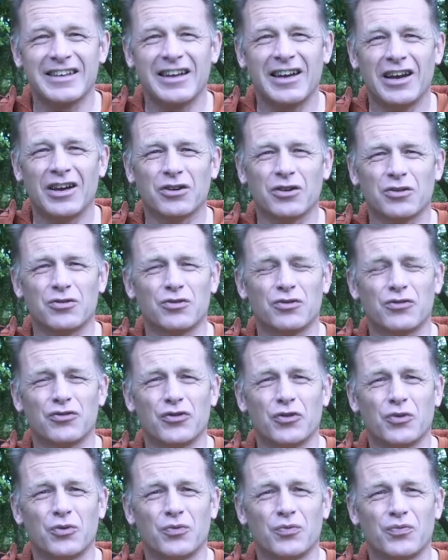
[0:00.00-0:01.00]
And I sort of
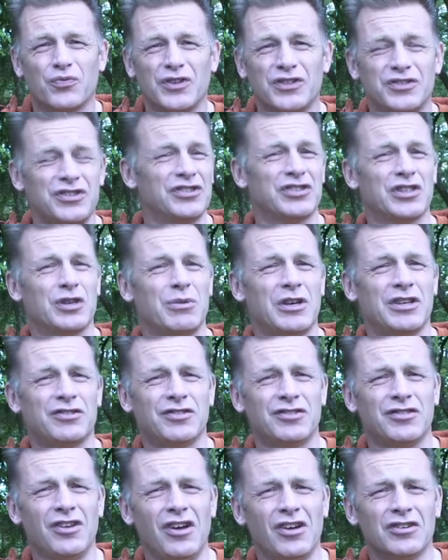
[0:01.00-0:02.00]
thought, this is going to be a
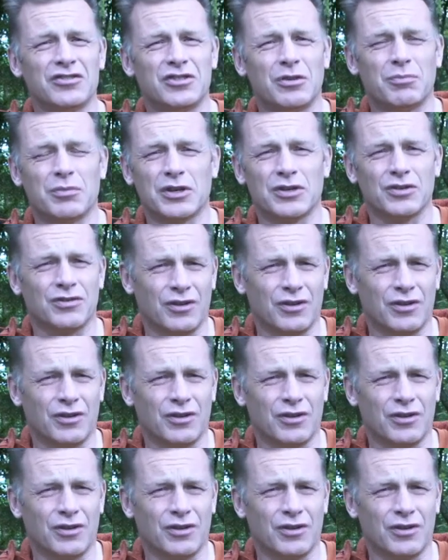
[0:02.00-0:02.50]
disaster because